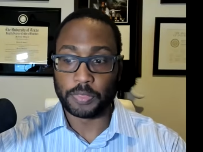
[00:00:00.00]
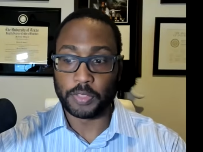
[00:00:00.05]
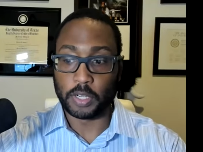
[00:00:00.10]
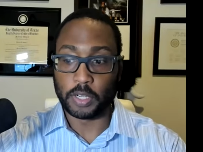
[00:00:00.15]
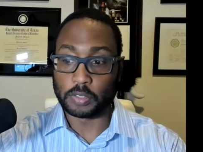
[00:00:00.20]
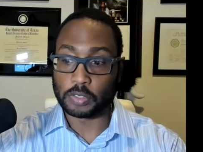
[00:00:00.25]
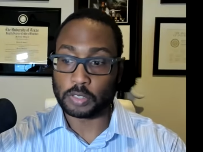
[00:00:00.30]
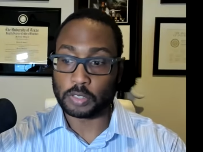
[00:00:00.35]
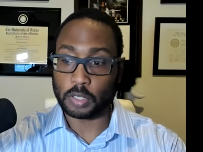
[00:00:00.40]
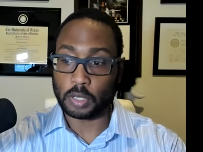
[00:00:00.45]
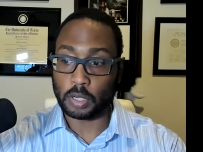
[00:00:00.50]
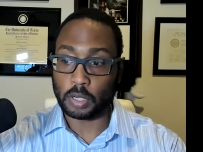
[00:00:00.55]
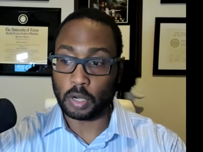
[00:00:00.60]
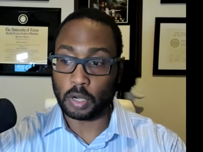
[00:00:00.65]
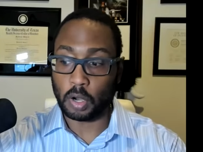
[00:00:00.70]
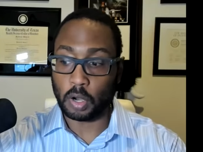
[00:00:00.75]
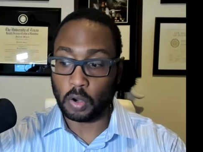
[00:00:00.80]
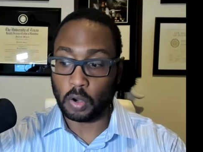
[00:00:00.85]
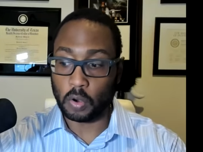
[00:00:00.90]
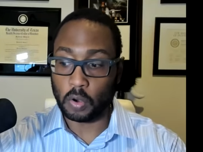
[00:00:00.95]
there's
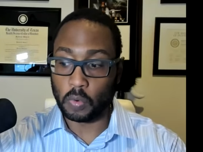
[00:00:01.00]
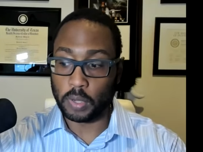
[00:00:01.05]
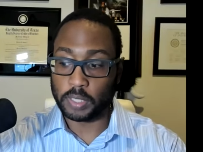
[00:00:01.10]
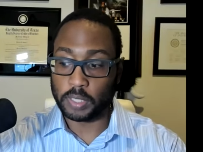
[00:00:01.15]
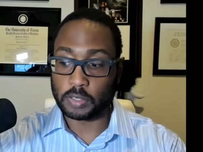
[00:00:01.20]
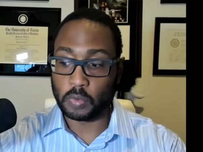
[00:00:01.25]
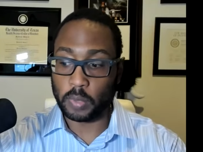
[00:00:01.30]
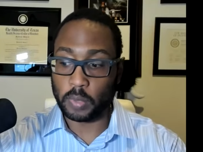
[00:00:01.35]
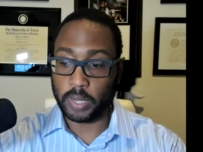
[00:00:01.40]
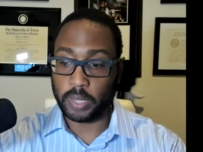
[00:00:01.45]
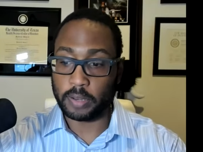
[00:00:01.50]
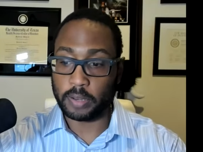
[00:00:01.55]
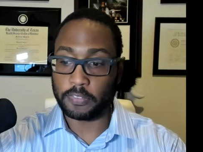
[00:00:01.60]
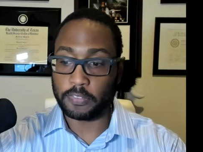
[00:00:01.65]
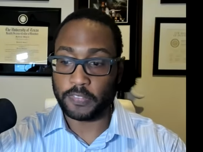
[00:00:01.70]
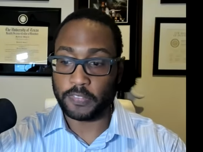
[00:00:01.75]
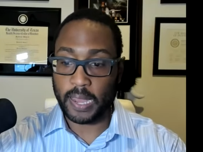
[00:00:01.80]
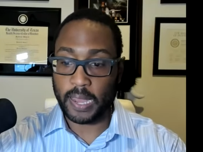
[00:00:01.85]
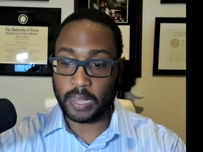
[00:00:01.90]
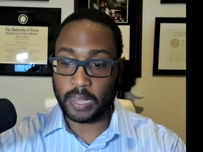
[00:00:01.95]
always a way to
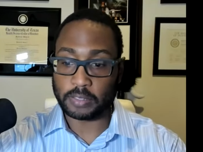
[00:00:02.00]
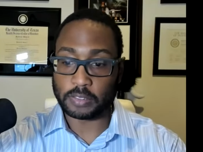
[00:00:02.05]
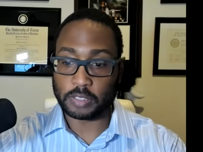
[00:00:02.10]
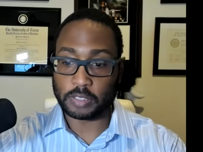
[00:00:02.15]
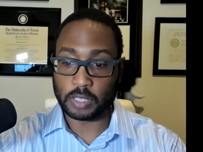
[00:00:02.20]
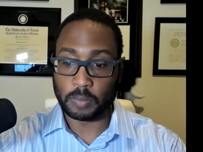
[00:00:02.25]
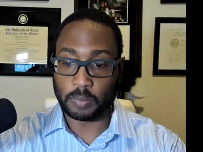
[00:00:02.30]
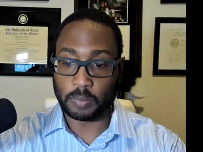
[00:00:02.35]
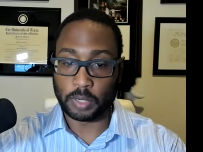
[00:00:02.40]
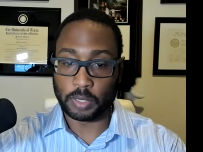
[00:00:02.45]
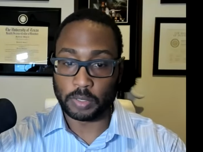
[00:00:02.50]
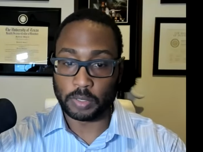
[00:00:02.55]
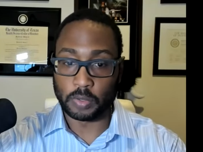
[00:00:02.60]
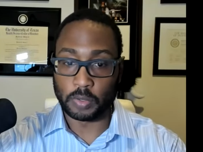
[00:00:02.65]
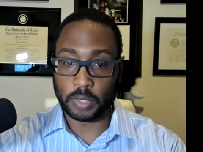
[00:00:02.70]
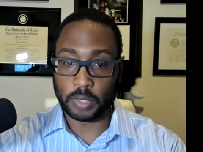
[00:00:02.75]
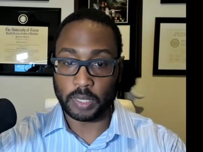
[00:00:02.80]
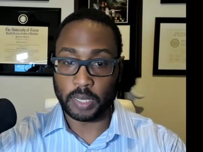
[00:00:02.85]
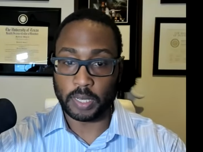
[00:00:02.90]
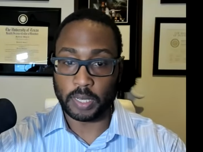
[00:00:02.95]
find someone
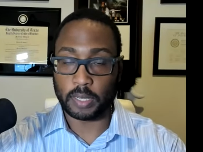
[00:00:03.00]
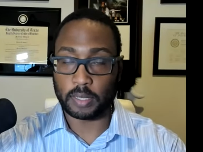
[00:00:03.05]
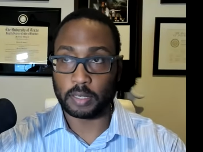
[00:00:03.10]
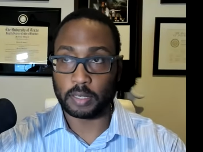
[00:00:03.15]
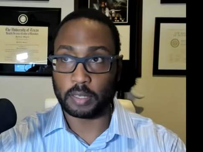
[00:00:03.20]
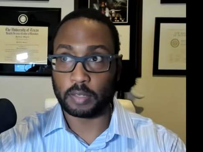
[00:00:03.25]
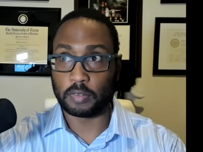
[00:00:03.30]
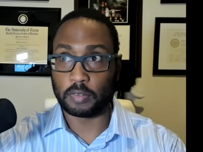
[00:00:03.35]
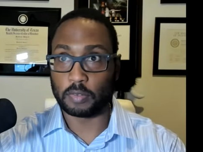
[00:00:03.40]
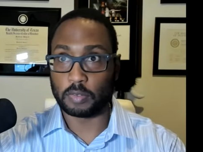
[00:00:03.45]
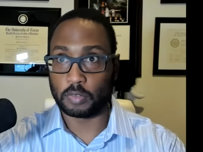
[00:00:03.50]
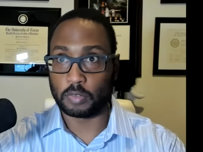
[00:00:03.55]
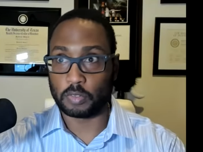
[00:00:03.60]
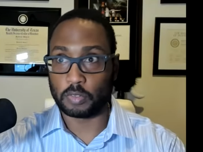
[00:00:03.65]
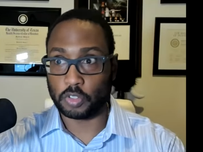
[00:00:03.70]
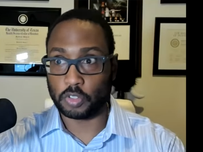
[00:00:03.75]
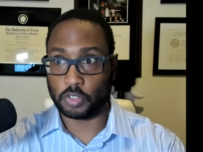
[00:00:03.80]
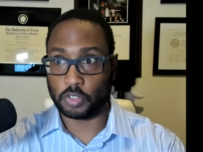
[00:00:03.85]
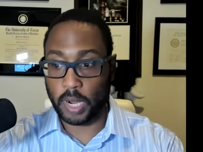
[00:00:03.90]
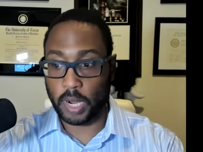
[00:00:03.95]
who can
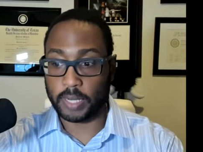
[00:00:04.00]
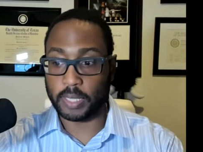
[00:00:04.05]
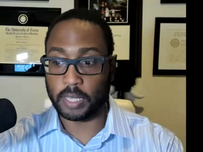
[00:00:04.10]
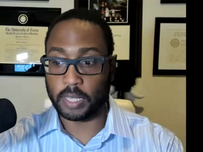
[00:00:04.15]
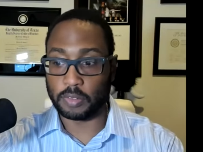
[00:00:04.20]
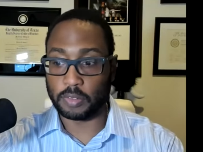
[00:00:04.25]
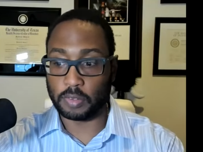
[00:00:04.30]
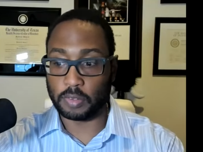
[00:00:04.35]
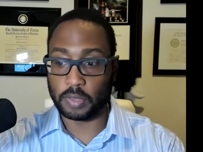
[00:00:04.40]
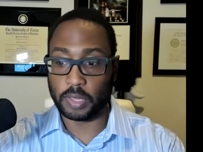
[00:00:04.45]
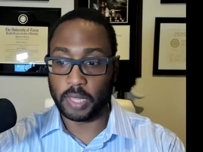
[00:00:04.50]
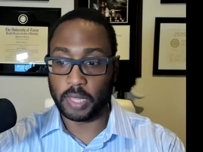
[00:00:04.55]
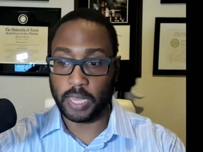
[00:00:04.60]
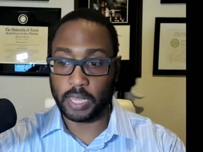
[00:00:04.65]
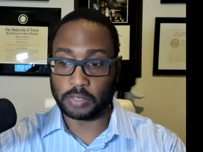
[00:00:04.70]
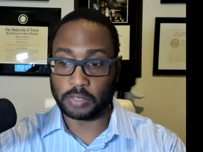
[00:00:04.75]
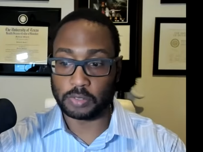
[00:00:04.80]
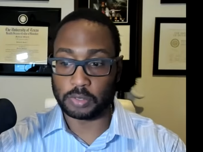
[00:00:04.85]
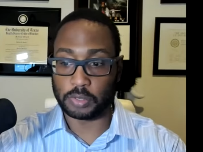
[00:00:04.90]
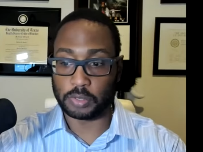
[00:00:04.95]
try to get you the
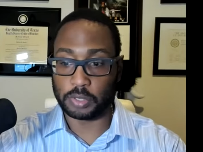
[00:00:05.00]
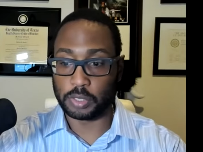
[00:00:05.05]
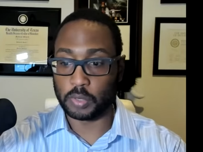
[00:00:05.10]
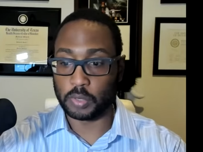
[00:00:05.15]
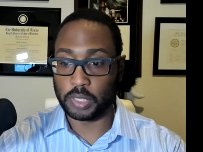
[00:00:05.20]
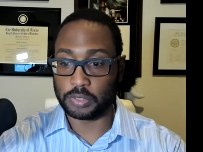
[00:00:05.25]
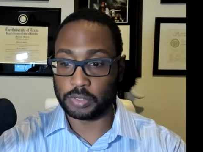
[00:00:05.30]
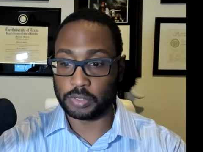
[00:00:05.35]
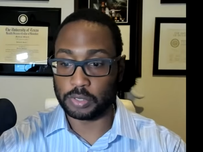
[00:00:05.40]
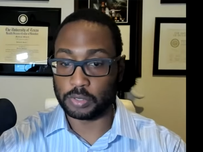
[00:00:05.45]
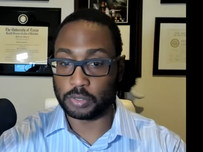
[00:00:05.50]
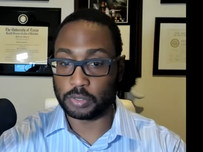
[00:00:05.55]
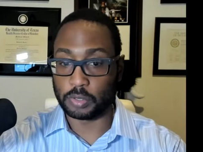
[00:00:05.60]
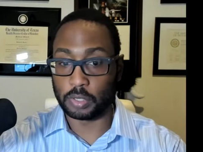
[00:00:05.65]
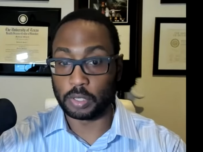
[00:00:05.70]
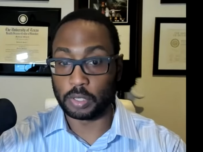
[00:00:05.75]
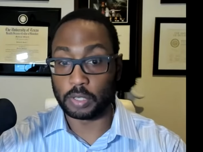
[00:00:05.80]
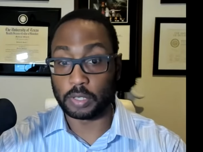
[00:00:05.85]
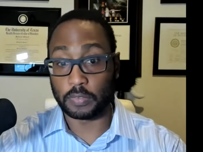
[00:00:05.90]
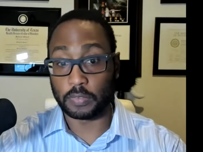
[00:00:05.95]
answer to your question
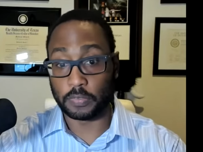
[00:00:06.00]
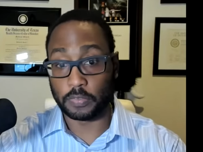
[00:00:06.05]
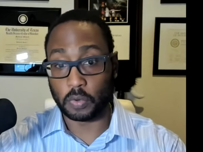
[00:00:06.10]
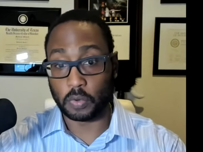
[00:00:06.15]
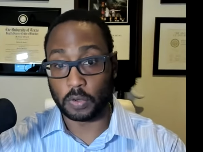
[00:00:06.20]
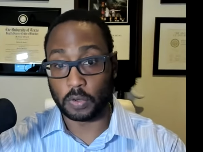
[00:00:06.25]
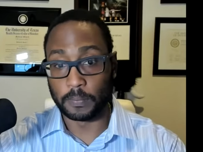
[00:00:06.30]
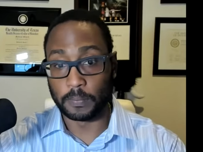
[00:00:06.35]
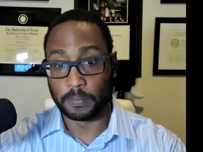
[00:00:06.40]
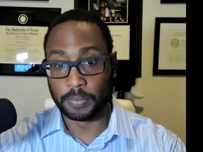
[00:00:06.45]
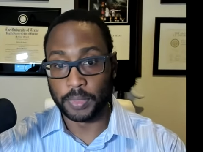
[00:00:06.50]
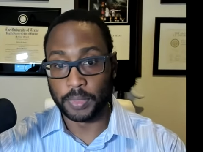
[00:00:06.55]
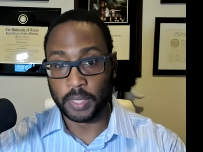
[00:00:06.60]
you're looking for.